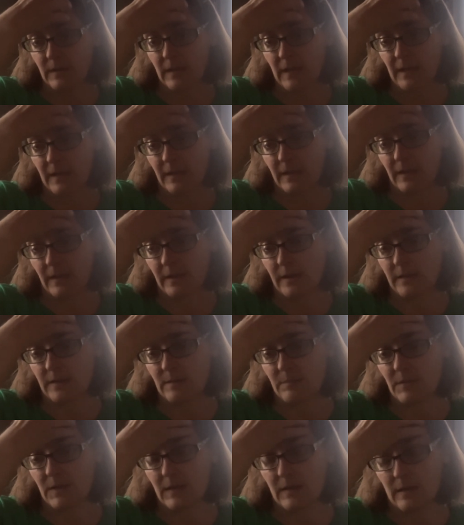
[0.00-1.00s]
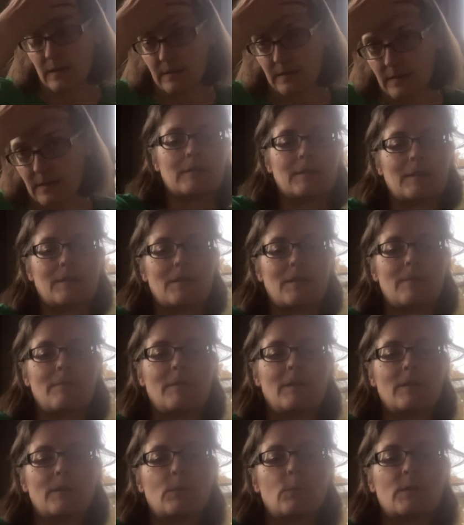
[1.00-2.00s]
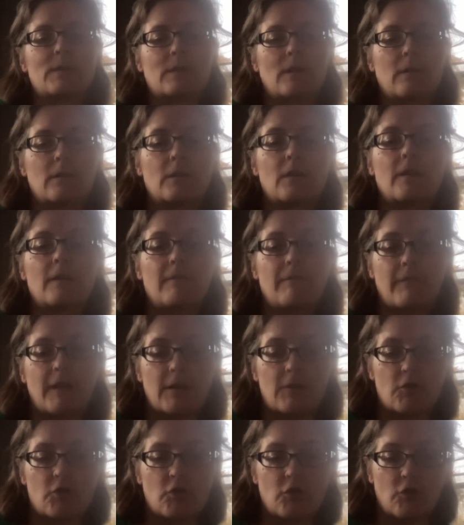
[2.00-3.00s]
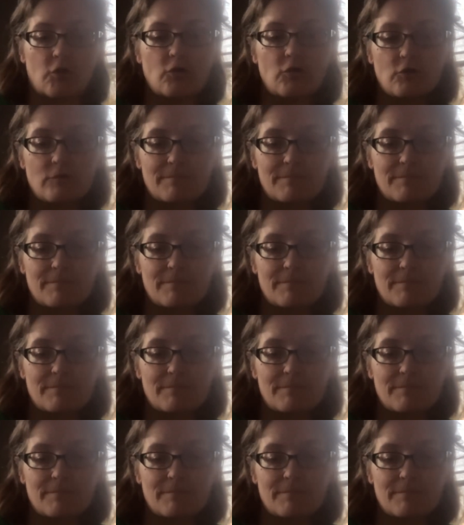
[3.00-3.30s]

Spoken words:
I think it's because the villain was unconventional.